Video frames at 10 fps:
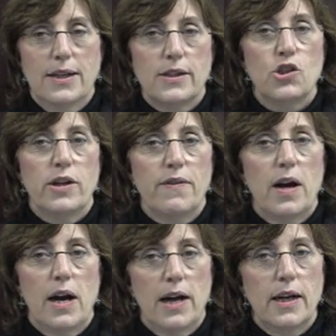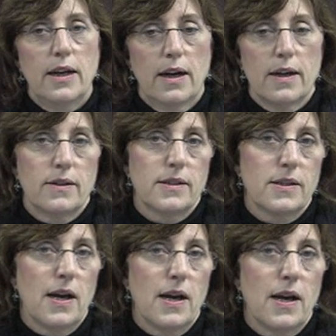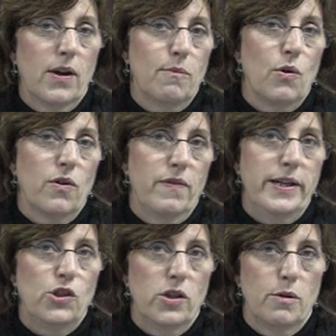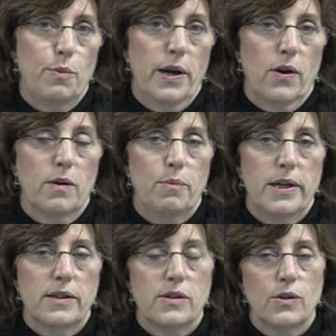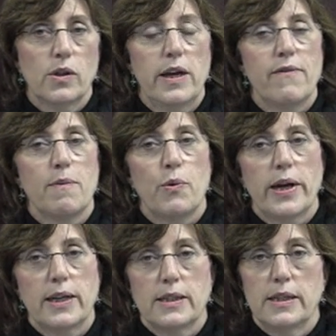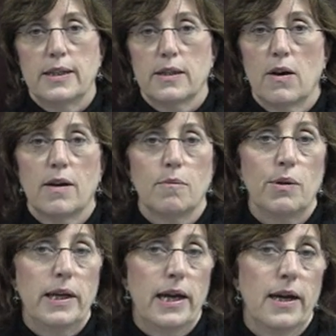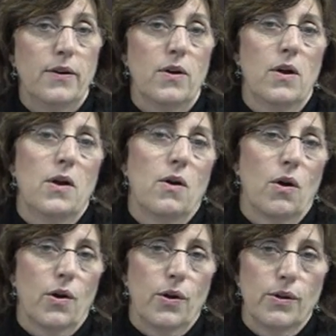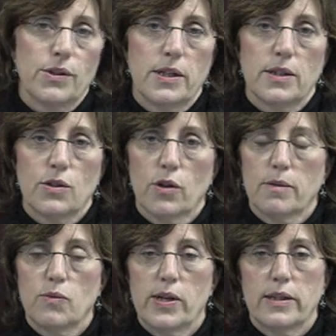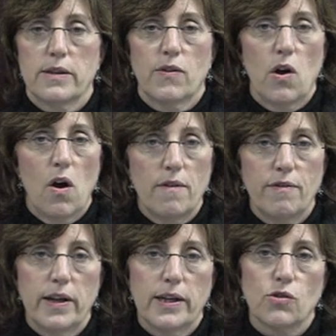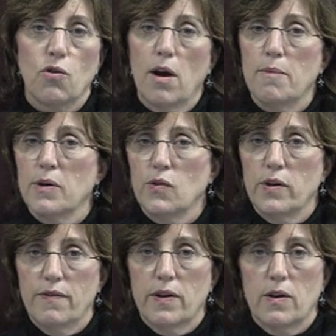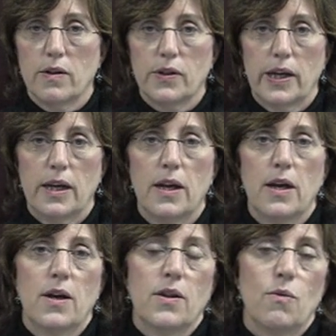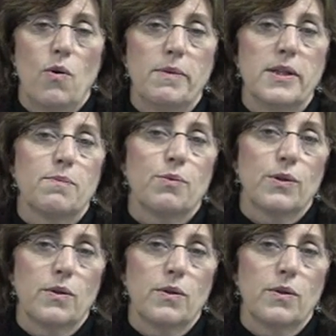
And does she have a high desire and motivation to parent? Because certainly if a pregnancy is unplanned or occurs in a circumstance of conflict, trauma, or difficulty, the woman's